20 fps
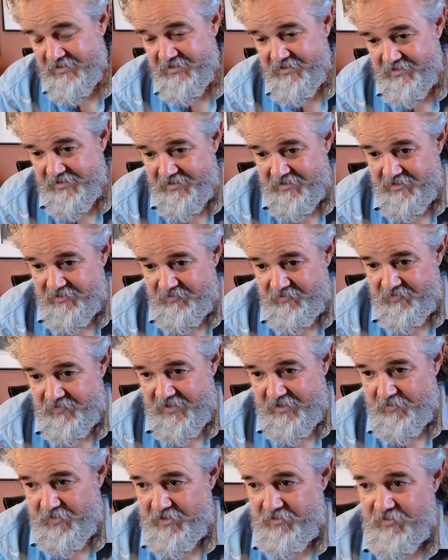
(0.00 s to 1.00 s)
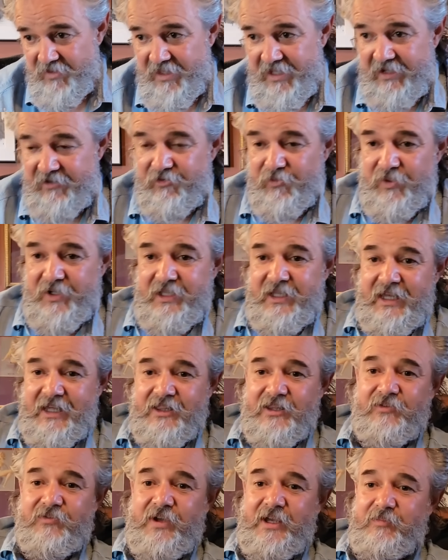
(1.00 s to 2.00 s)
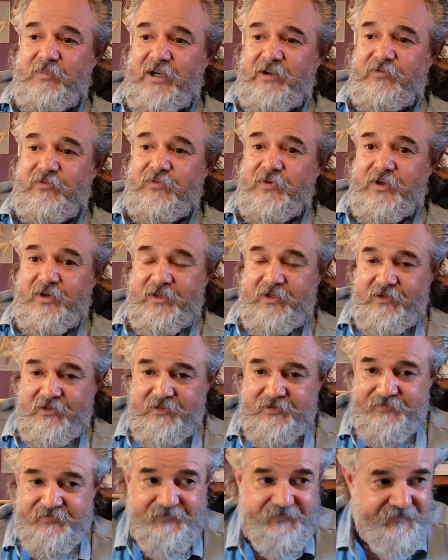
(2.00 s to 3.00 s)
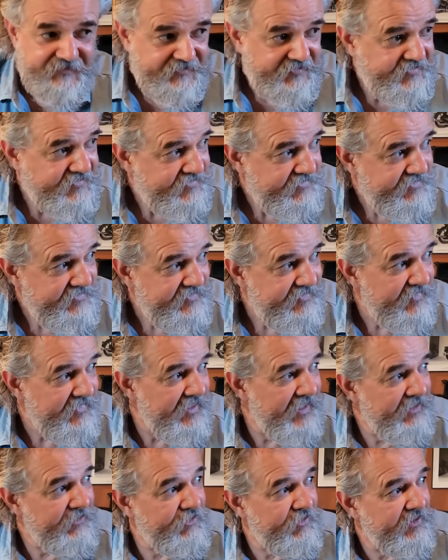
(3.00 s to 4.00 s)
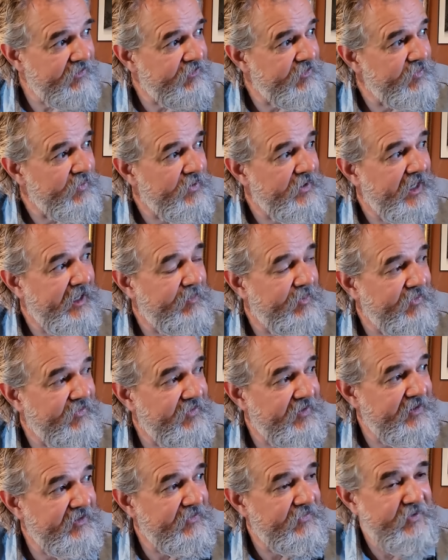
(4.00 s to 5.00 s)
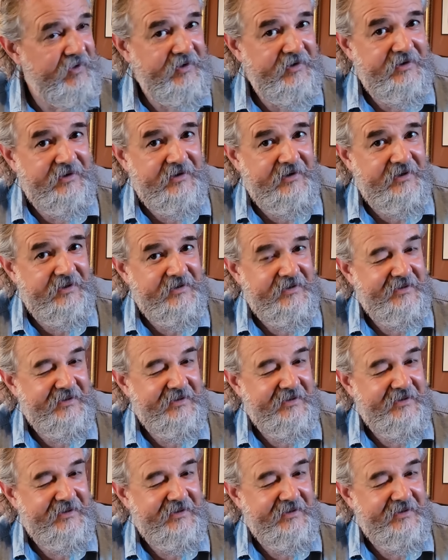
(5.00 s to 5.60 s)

Um, I want to relax. I want to elevate my foot here and drink some more apple cider vinegar